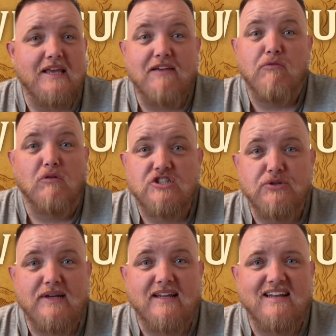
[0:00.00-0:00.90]
even what you
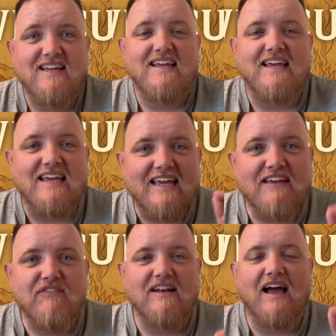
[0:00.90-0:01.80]
eat,
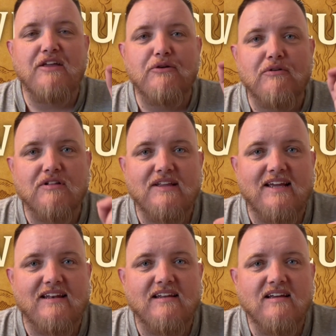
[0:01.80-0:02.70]
even how you
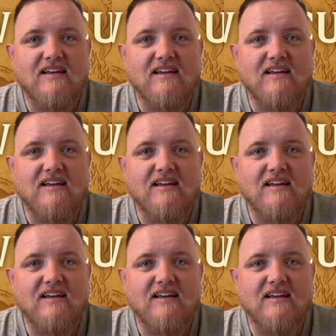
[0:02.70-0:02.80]
clean,